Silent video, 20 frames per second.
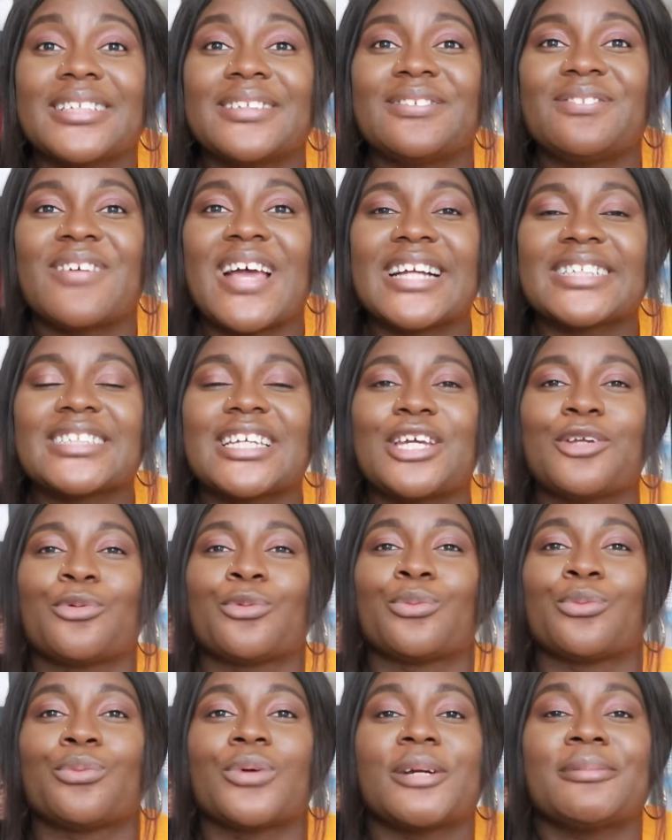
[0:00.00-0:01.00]
In fact,
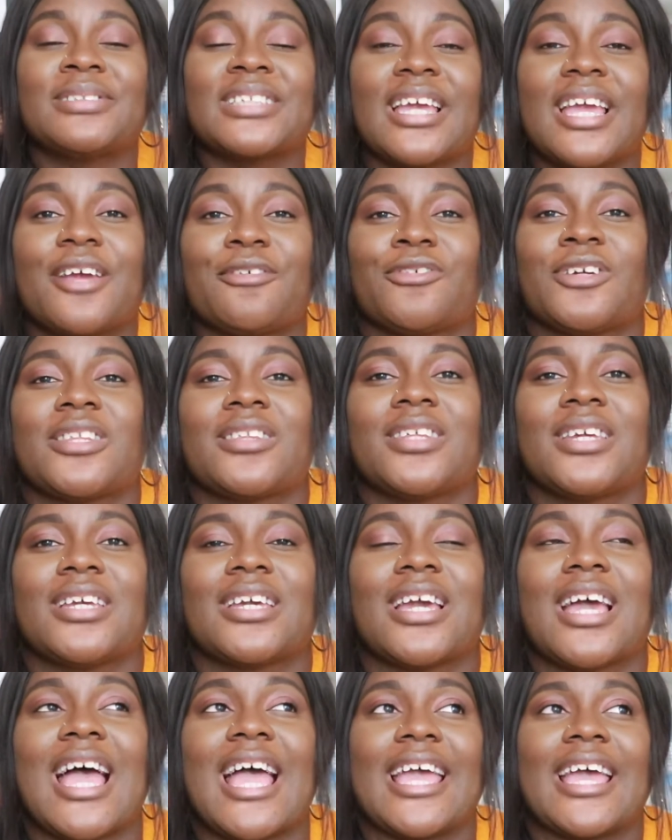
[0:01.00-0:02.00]
it ripped
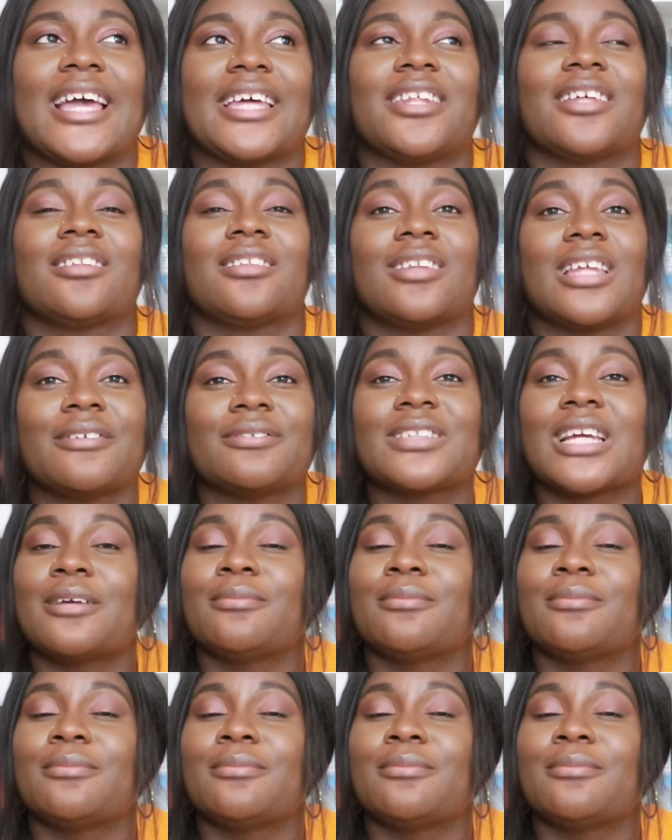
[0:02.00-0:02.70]
everything I had left.